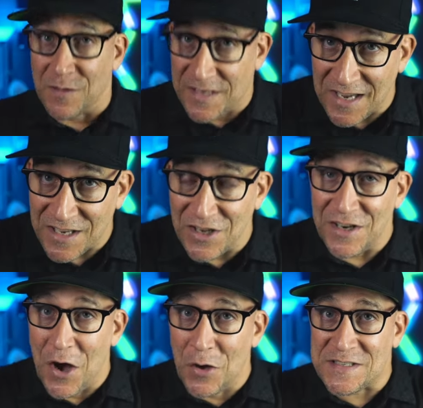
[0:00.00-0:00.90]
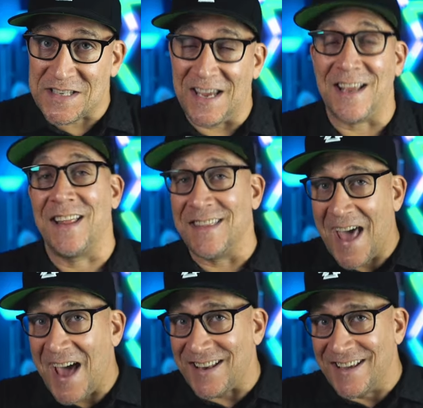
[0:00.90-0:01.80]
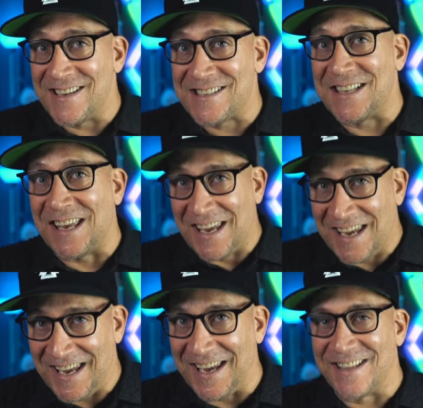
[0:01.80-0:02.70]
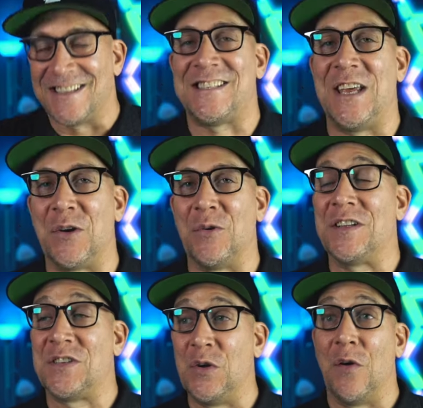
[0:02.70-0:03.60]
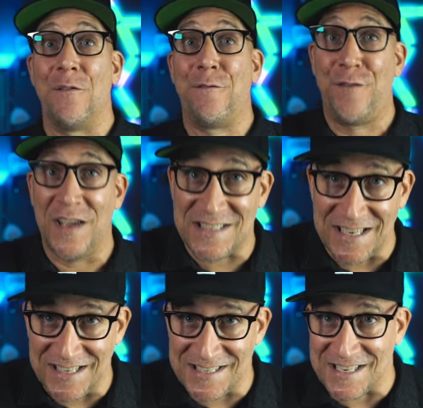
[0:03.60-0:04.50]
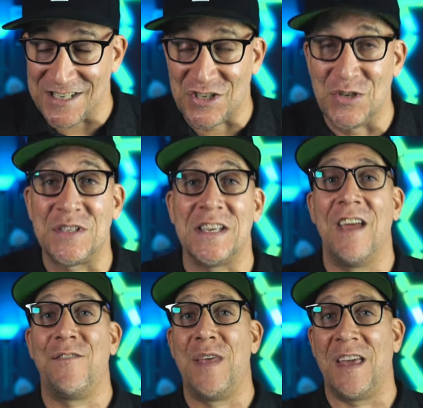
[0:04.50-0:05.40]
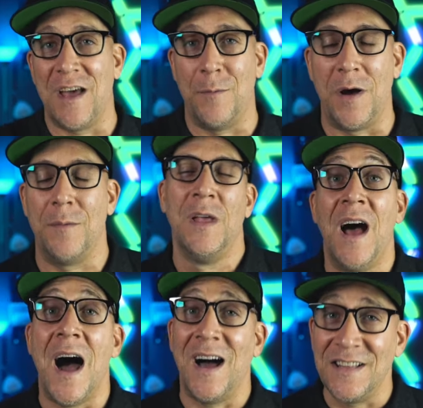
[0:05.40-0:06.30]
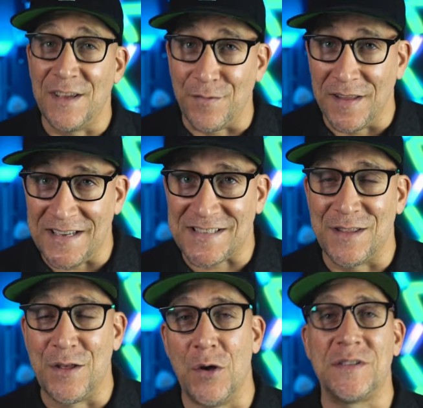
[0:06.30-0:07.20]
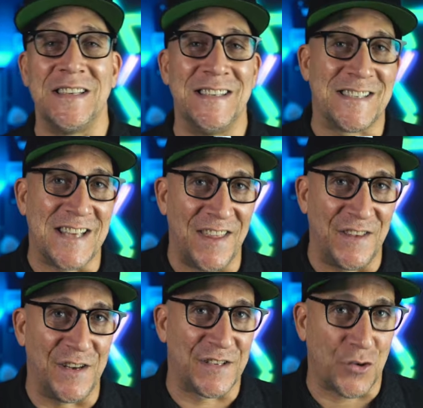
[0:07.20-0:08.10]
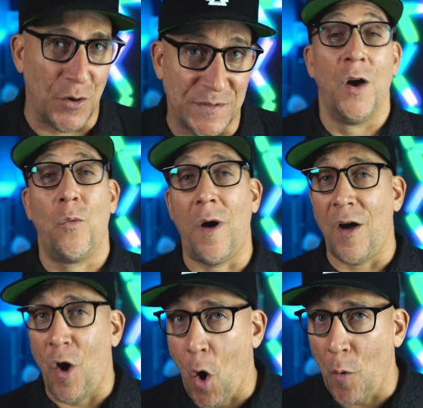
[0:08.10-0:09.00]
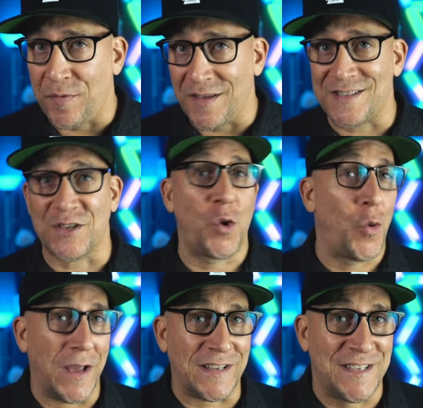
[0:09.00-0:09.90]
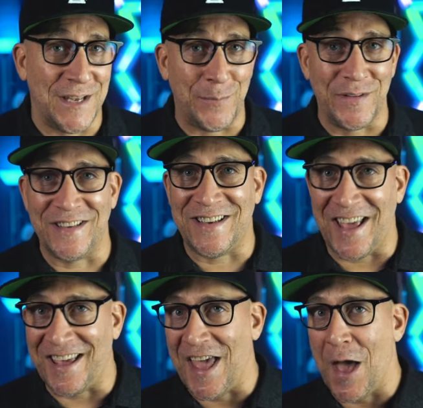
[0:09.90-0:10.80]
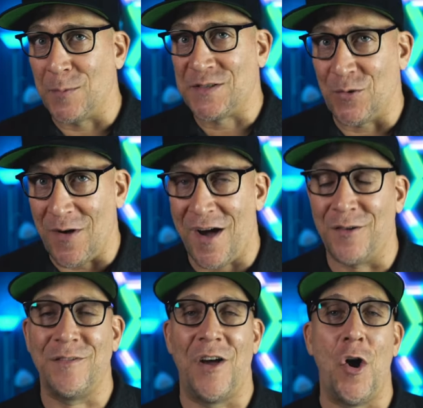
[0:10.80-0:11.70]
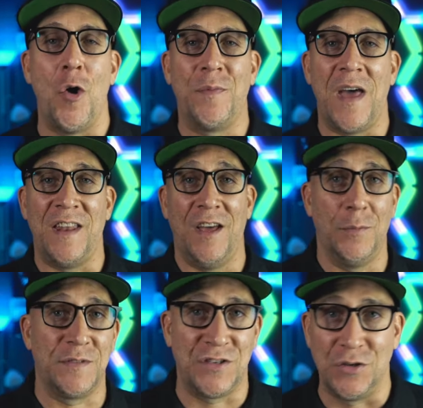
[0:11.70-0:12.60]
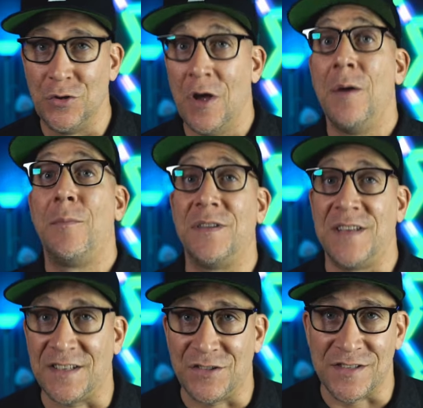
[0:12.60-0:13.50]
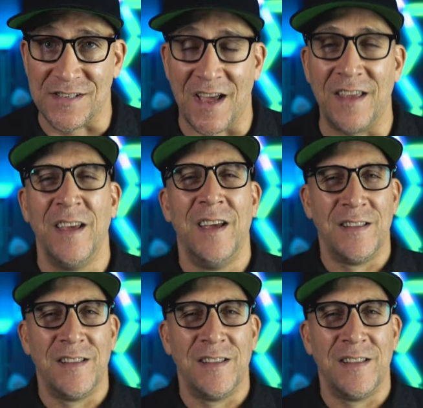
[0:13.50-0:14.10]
Get good hosting. That is the key and the secret to fixing these issues if they come up. I'll leave links to those inside the description. Well, I hope this quick tip of the day helps you out. I hope that it helps you protect your site.